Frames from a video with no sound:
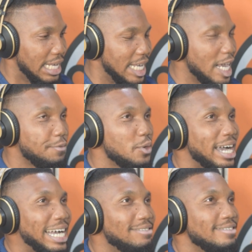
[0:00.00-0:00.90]
If you
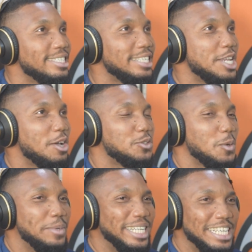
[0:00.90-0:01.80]
are crazy enough to
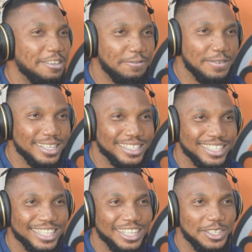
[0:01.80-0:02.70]
believe
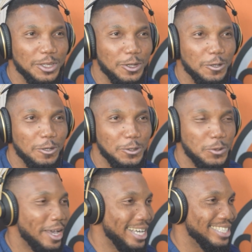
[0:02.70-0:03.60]

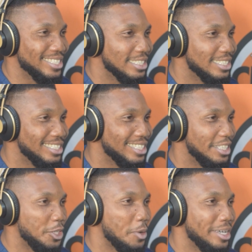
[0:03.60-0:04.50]
you are it,
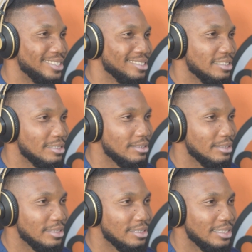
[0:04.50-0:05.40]
then you are it.
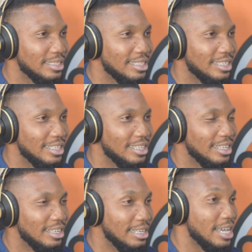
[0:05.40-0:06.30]

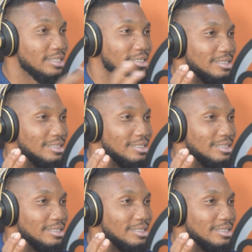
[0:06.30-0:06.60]
Yes.